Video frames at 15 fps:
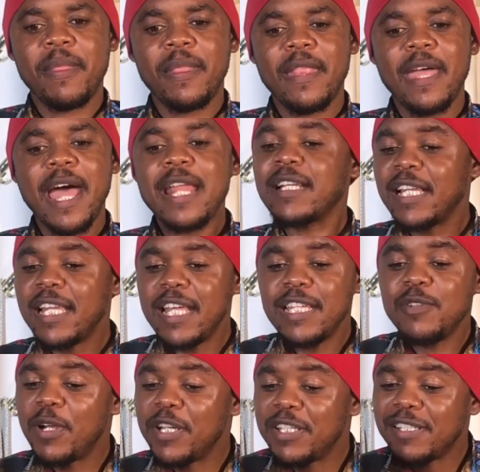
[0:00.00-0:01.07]
And clearly
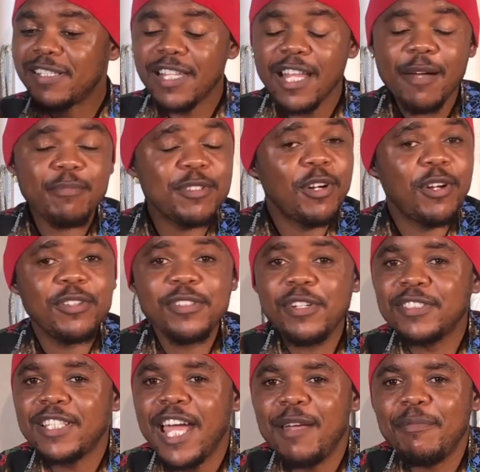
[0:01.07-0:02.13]
when it's slammed on your
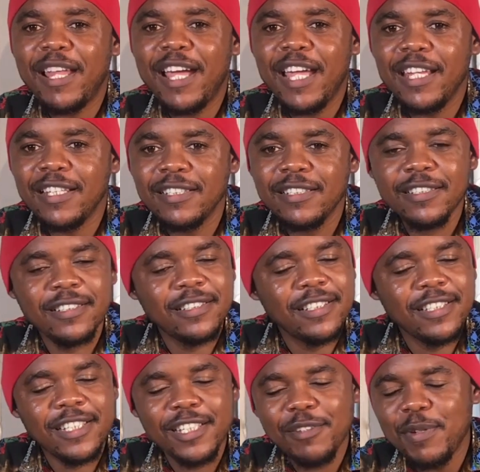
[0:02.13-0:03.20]
timeline,
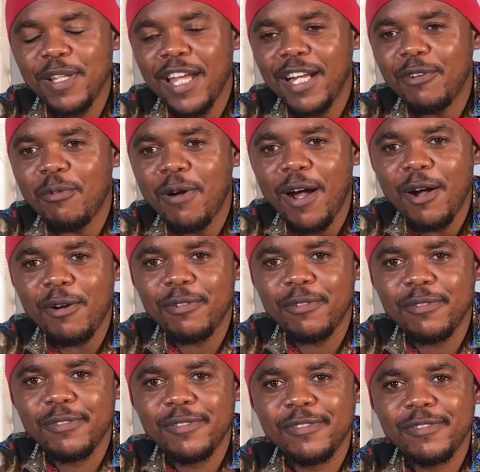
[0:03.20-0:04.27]
you'll be like, wow.
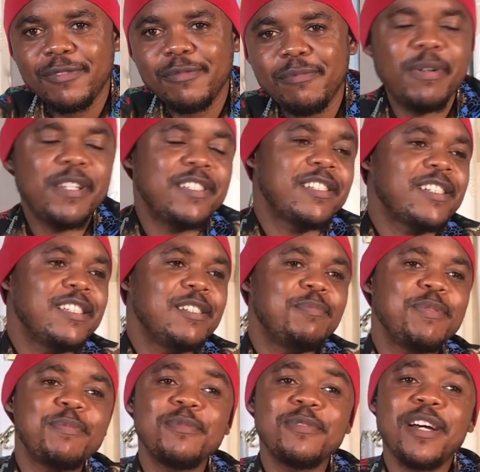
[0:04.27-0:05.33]
Basically,
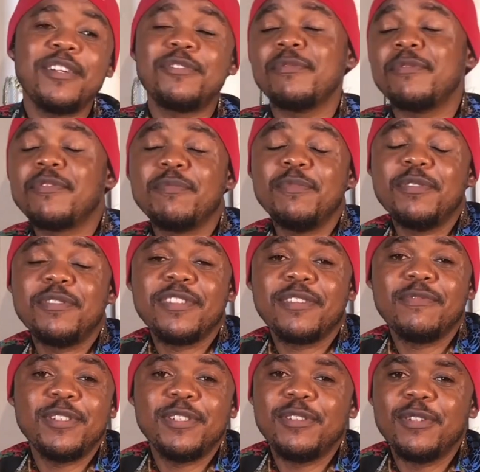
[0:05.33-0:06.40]
people that shoot music
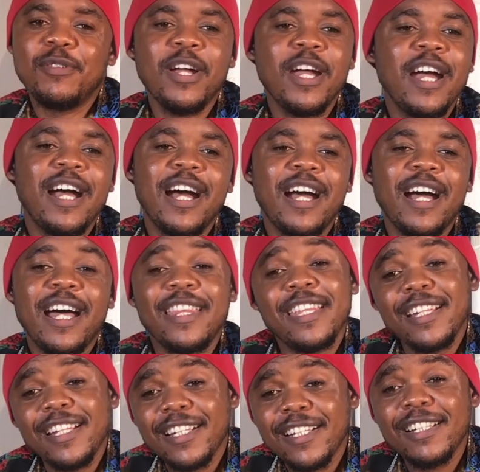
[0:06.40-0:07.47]
video, I
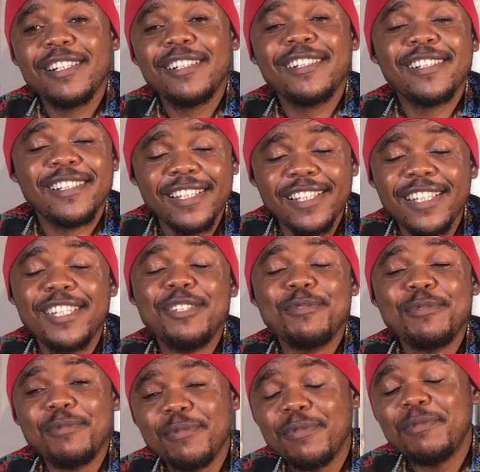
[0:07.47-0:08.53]
think
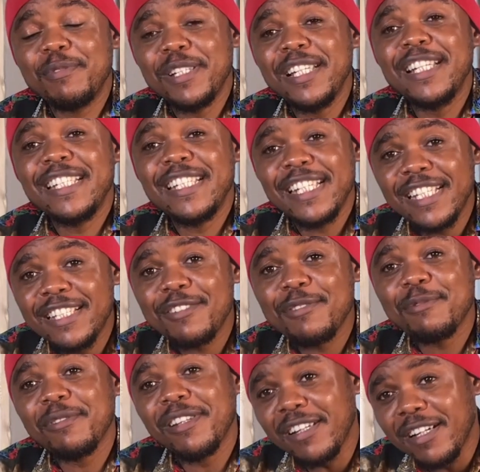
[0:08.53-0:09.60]
you really need to
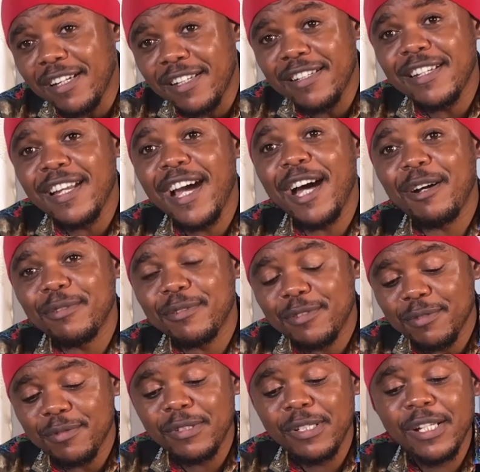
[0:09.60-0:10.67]
learn how
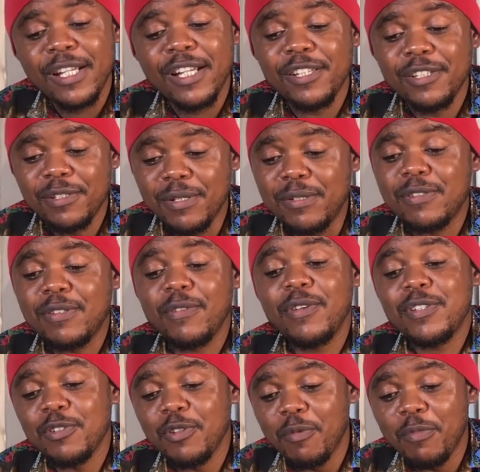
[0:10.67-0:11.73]
to use
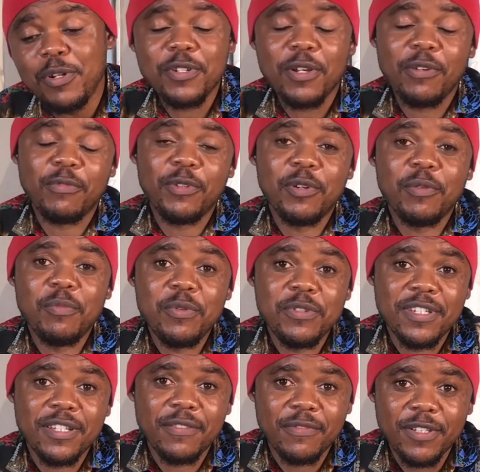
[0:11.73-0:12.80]
slow motion for your
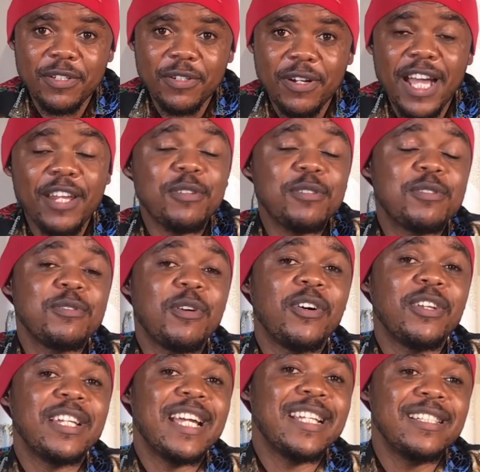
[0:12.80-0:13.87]
music video, and also on
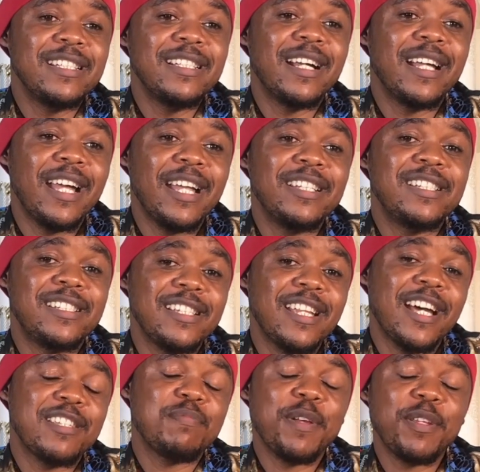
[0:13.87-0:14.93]
the editing
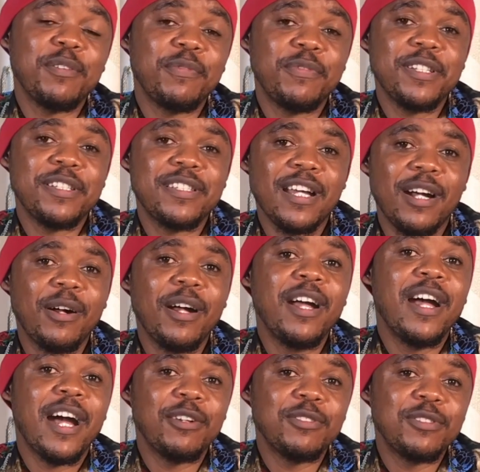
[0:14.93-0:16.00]
aspect of it.
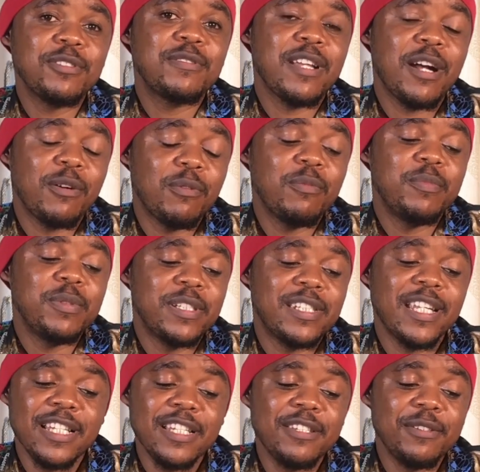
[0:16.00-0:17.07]
I will be
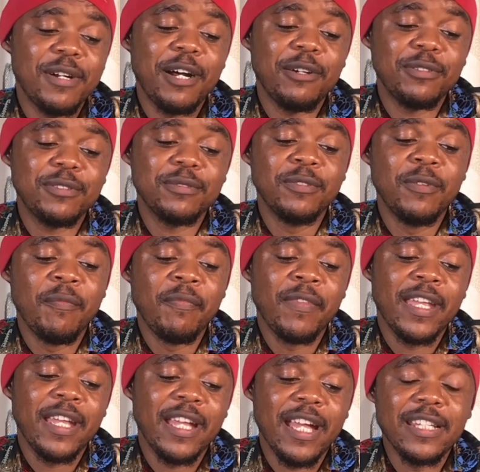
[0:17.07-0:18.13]
telling you how to
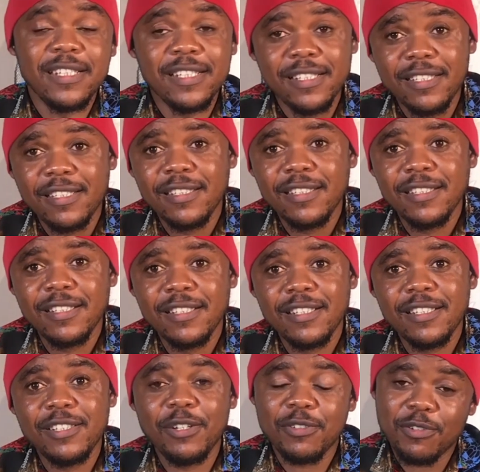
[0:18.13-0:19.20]
edit
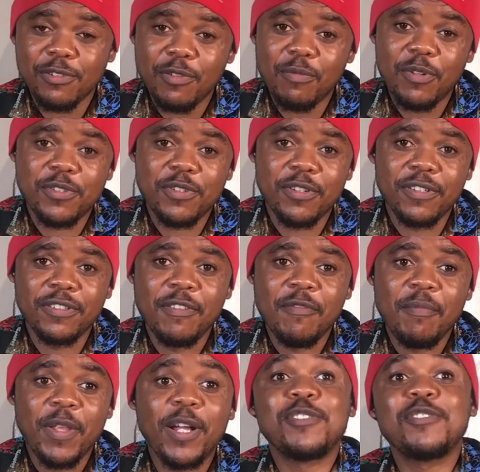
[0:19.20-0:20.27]
your slow motion,
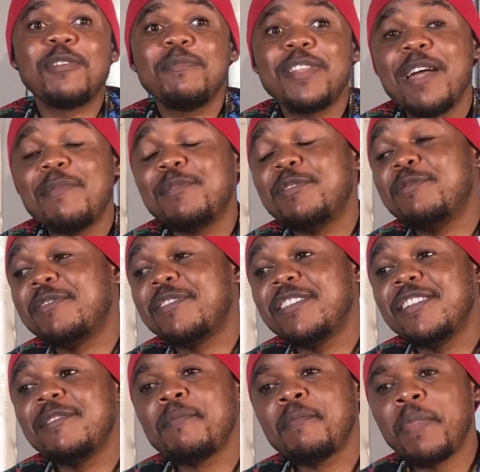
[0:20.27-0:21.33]
because sometimes you
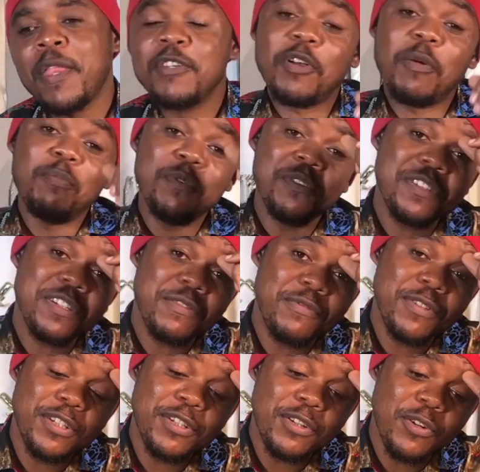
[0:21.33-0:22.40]
see some music
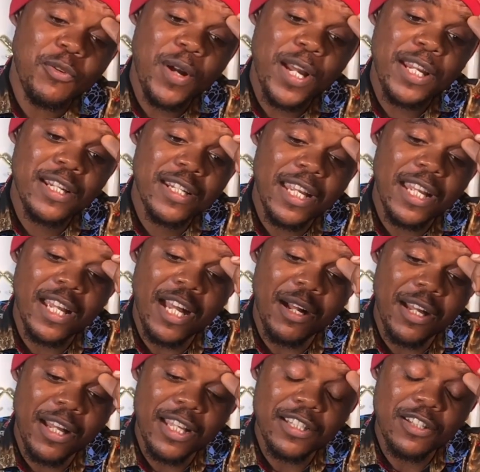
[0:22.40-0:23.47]
video when they
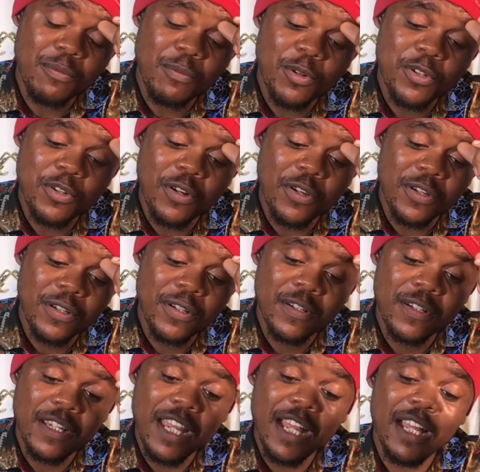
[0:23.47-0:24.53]
are slow motion,
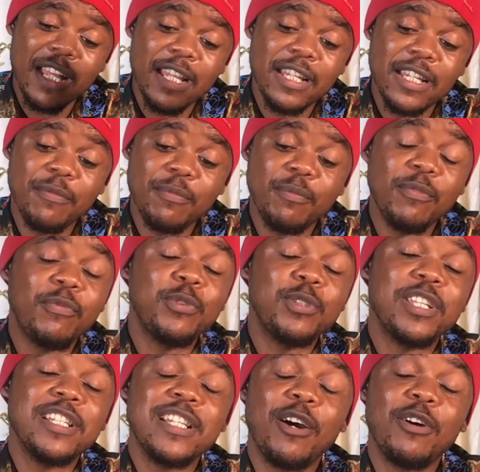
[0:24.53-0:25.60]
the
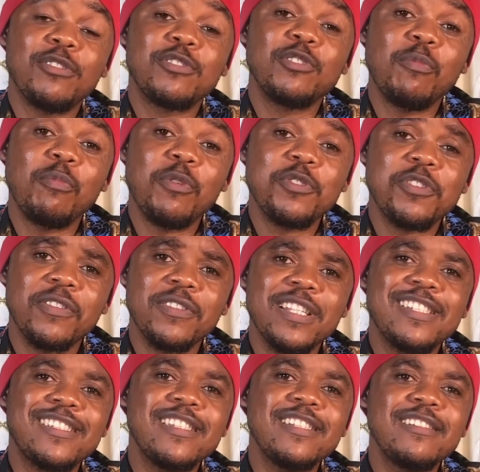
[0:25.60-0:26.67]
footage are slow motion, it
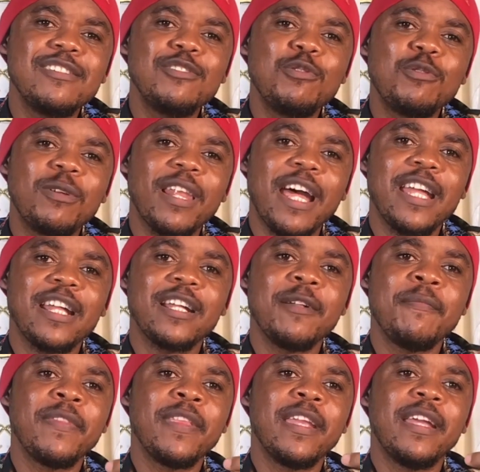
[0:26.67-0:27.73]
still look like
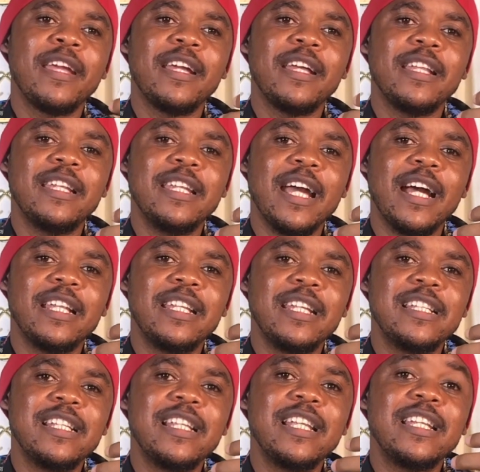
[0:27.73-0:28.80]
the
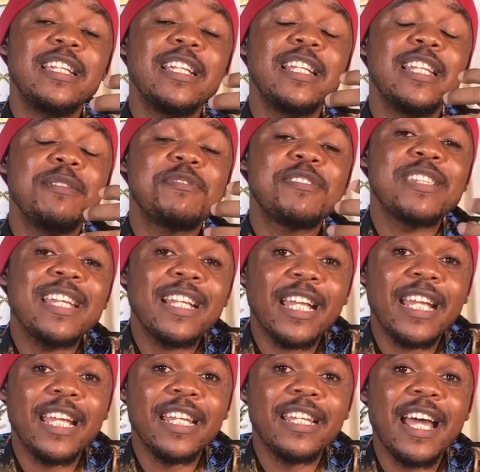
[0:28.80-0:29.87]
lip
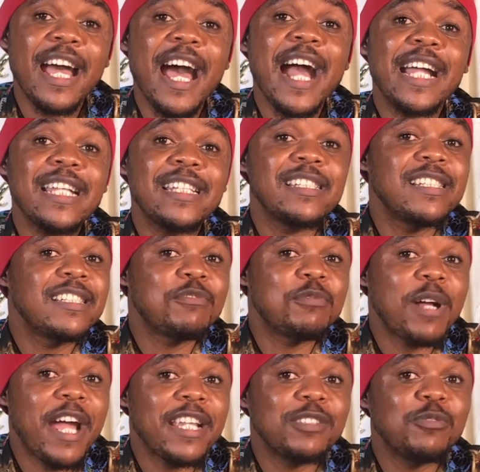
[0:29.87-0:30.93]
syncing are getting it
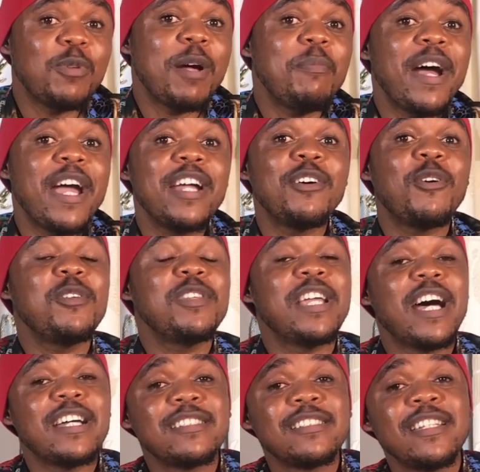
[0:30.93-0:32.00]
right, whereby
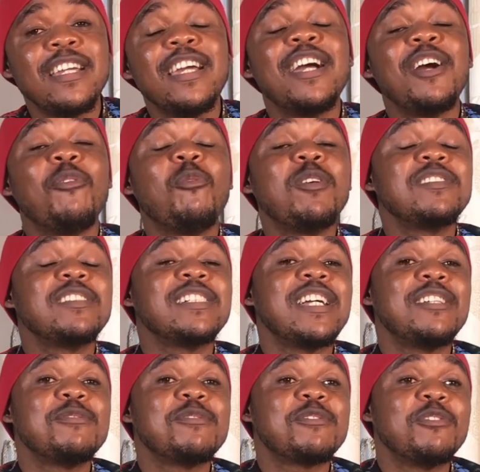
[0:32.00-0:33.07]
others, once you get
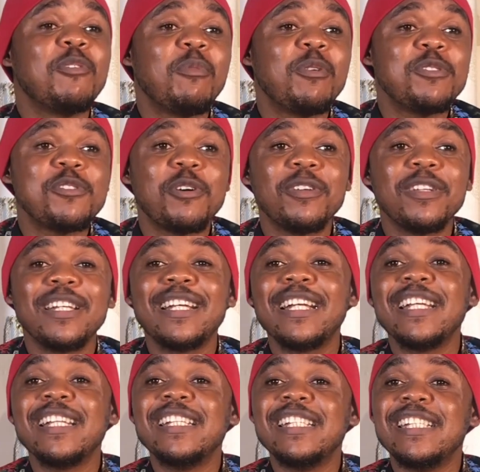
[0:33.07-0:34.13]
to slow motion,
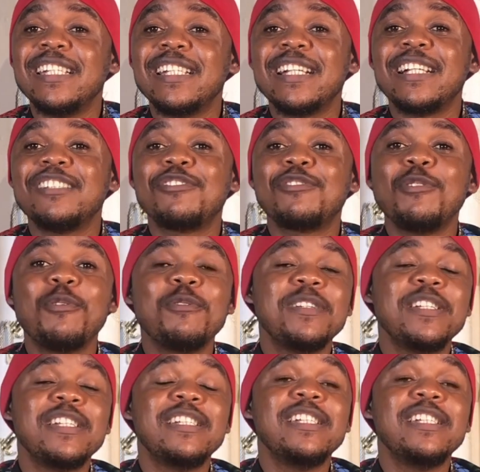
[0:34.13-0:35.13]
the story,